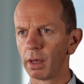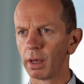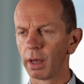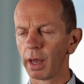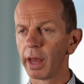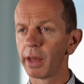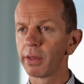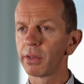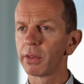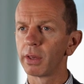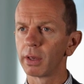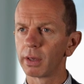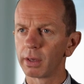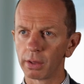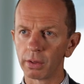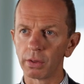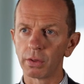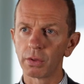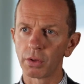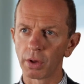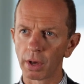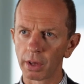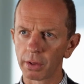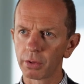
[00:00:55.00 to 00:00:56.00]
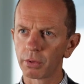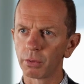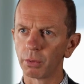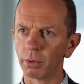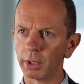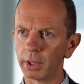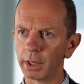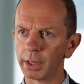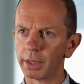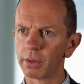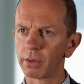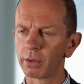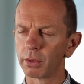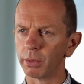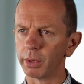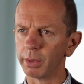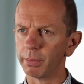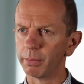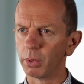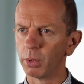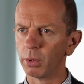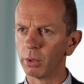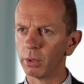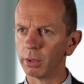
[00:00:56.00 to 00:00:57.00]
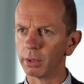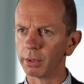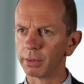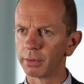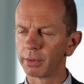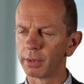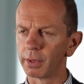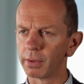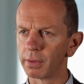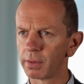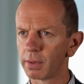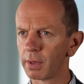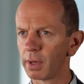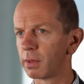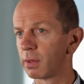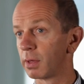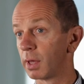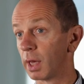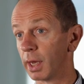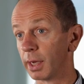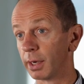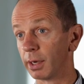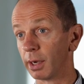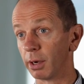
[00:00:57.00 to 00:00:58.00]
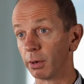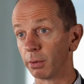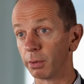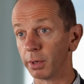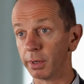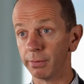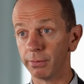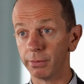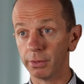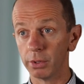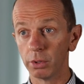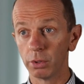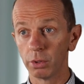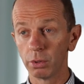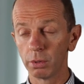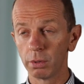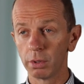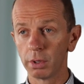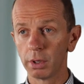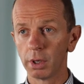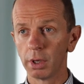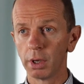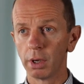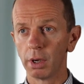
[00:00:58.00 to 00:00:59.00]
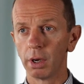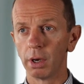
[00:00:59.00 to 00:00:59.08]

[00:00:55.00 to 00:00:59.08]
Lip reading: ASIC has just released a report that sets out our review